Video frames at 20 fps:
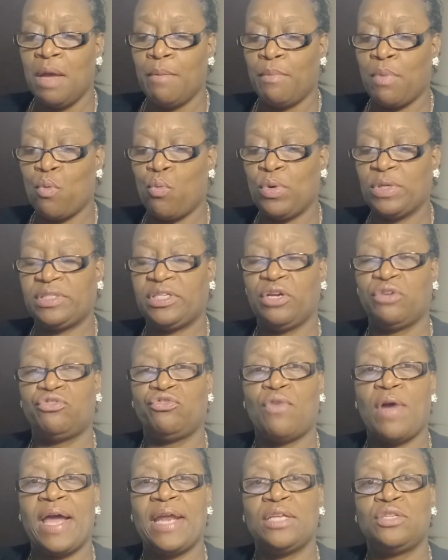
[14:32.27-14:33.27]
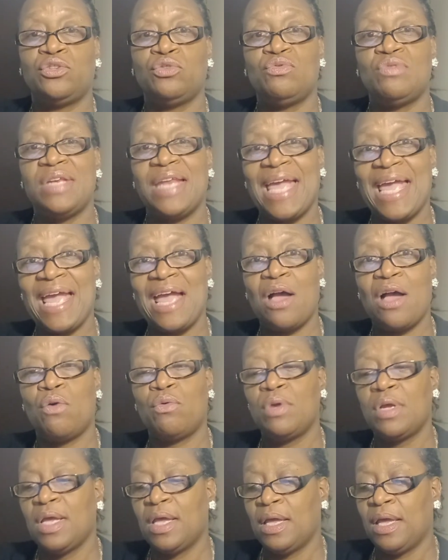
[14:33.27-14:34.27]
But what they're trying to do
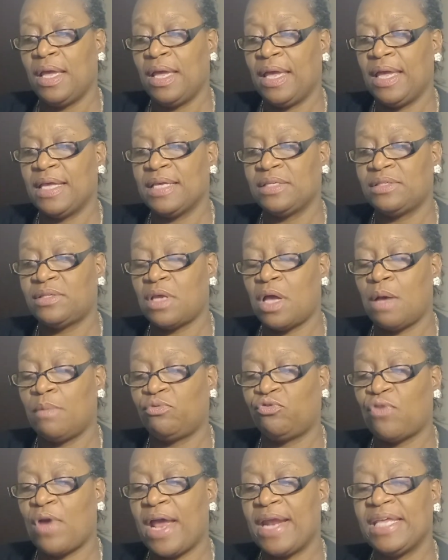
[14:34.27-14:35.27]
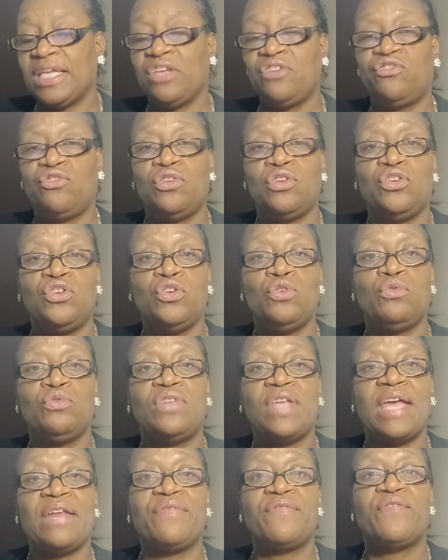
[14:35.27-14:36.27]
now is trying to get you to use
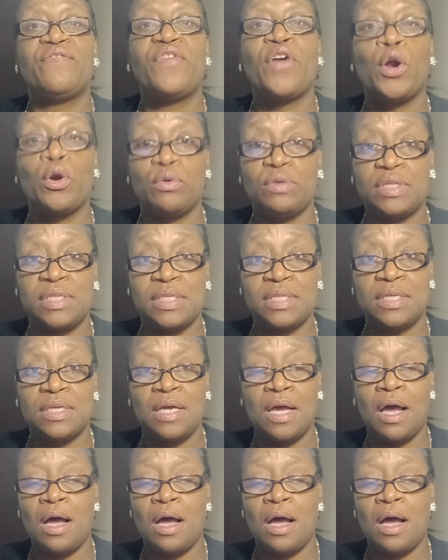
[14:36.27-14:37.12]
that first.